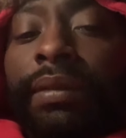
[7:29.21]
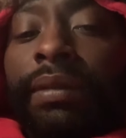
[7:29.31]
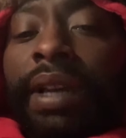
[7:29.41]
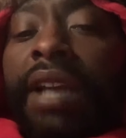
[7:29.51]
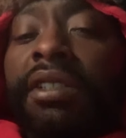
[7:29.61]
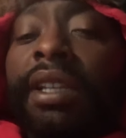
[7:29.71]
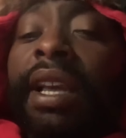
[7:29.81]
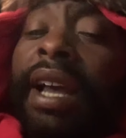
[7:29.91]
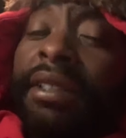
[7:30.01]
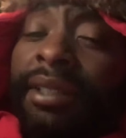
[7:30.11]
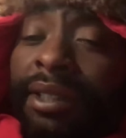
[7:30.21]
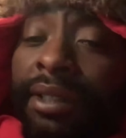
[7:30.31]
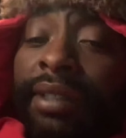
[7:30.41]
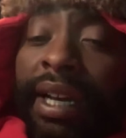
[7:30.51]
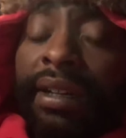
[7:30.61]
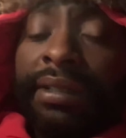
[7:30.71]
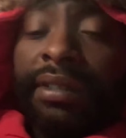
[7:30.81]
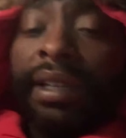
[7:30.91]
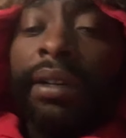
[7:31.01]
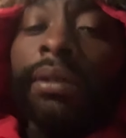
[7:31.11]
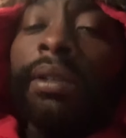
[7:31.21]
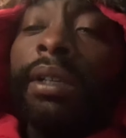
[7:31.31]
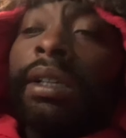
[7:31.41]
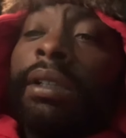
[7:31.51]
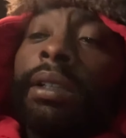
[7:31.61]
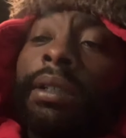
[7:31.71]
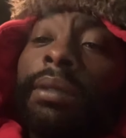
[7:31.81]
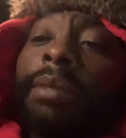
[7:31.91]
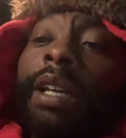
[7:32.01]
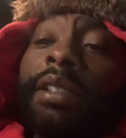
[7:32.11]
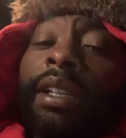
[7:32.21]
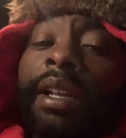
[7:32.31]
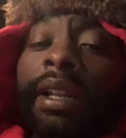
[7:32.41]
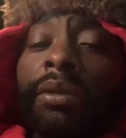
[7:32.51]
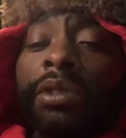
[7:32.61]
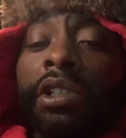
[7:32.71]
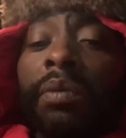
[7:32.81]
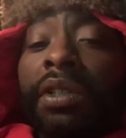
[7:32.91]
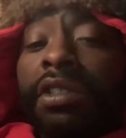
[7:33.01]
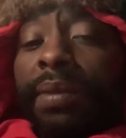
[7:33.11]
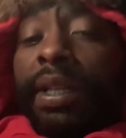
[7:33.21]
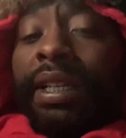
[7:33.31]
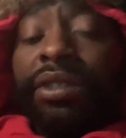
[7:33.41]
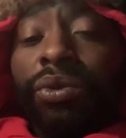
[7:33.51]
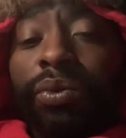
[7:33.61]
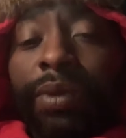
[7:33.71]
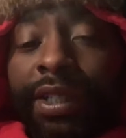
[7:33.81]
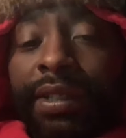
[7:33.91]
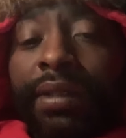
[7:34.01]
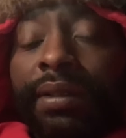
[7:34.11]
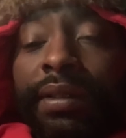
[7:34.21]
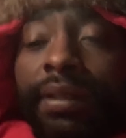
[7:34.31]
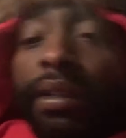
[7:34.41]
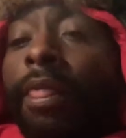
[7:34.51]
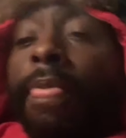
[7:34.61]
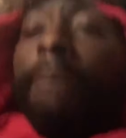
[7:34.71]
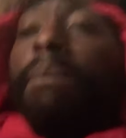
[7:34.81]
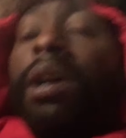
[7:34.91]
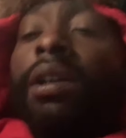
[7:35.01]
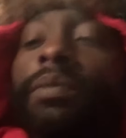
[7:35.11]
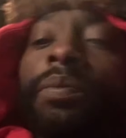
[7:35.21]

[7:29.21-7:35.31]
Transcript: I actually had to learn how to sell. Not saying that it was commission because it wasn't, but